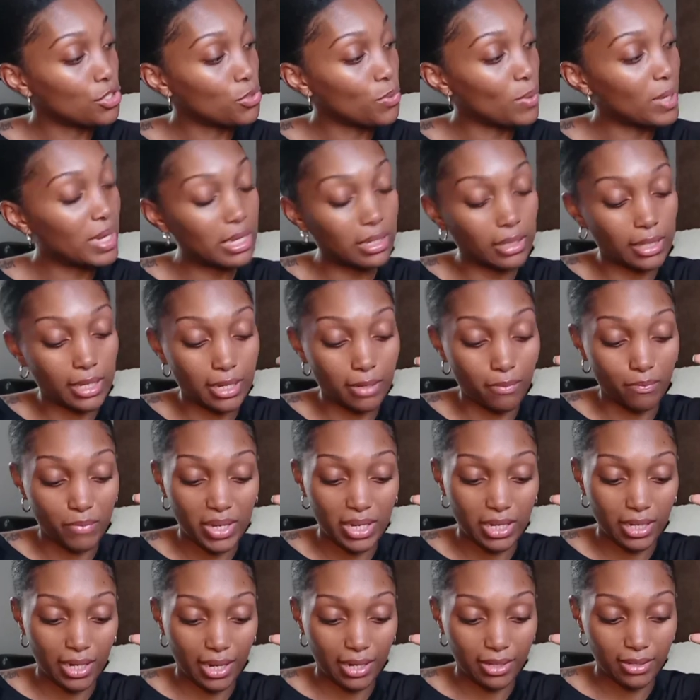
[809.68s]

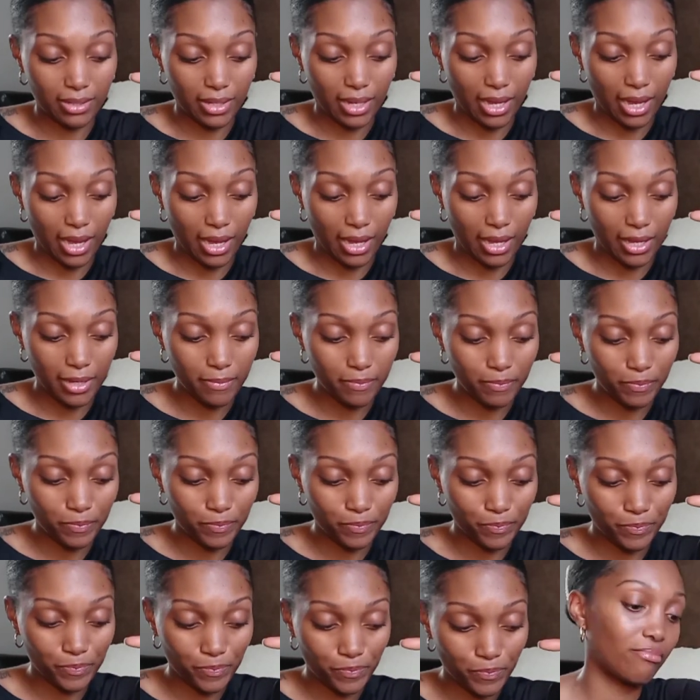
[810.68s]
Twinkling Midnight Sky.
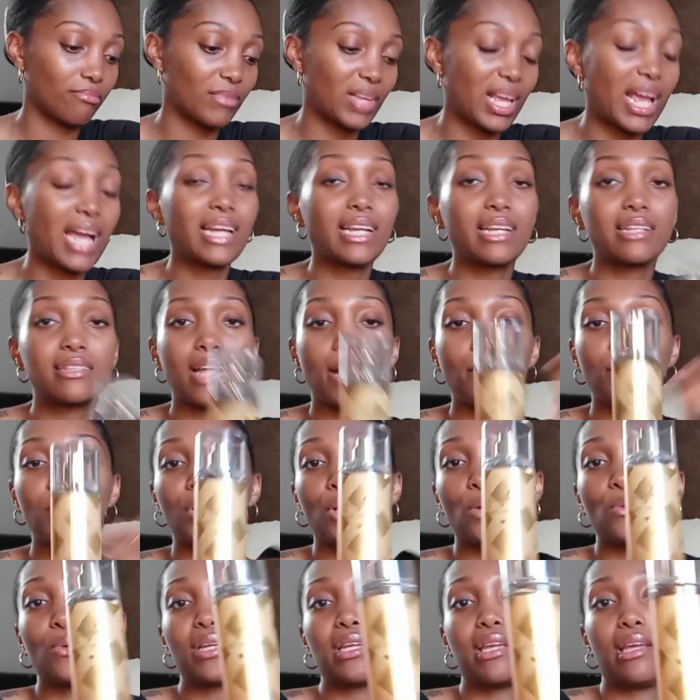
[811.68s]
Mm, I guess I'm
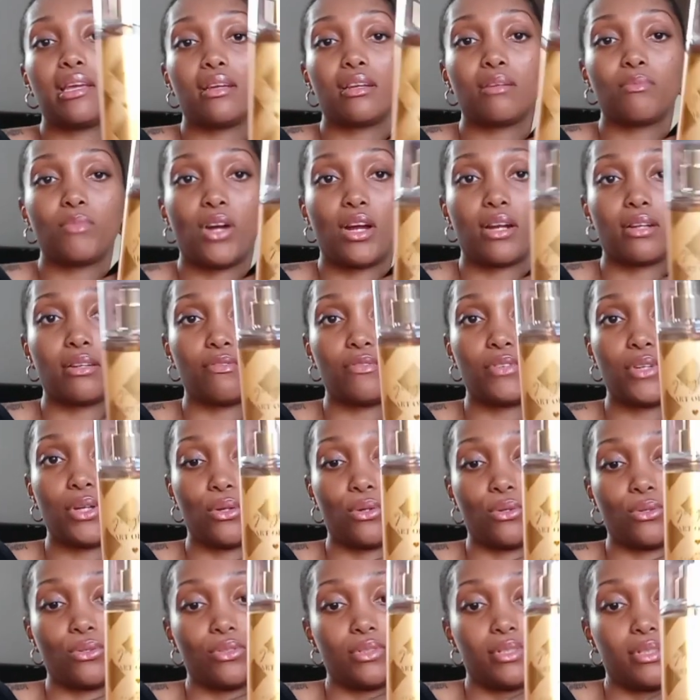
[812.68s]
going to go with Gingham Heart of
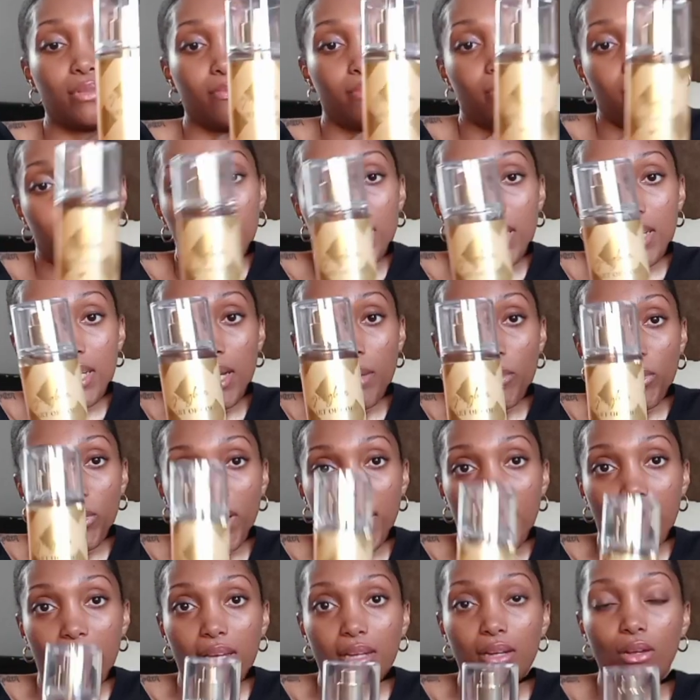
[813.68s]
Gold in
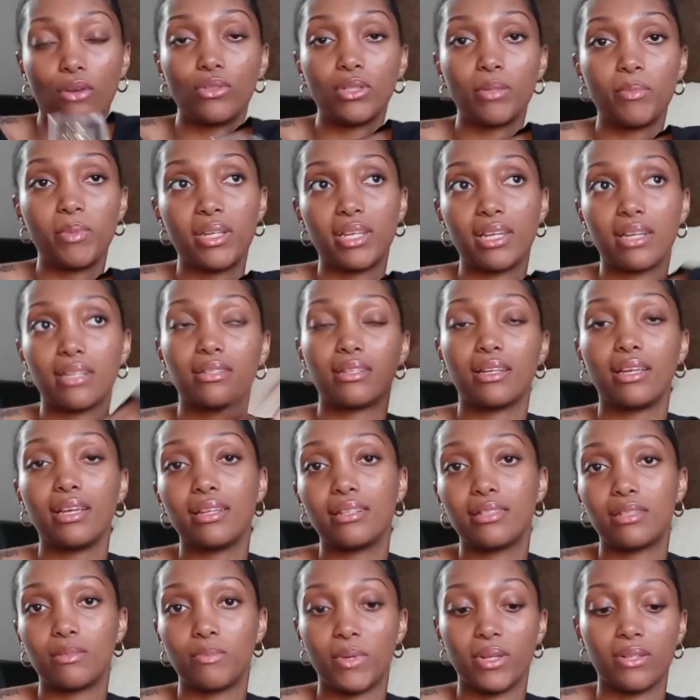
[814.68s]
number eight, only because
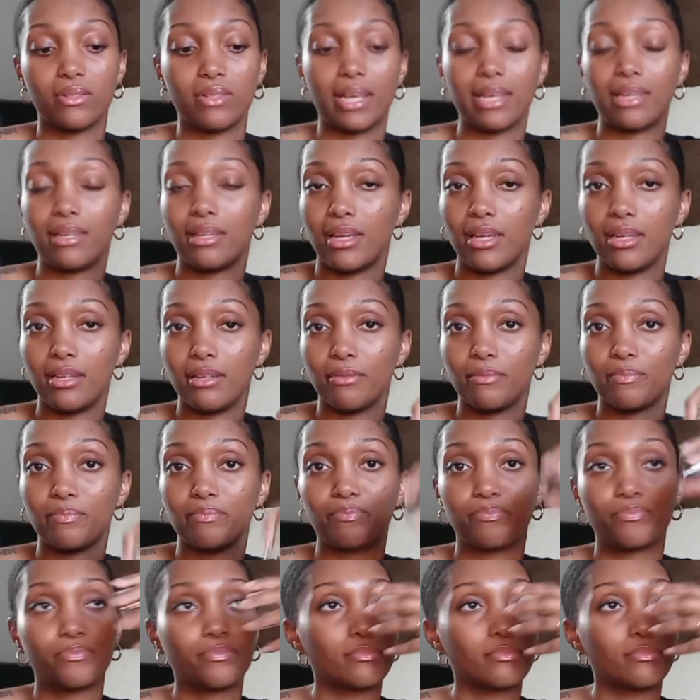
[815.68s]
it smells like gingham.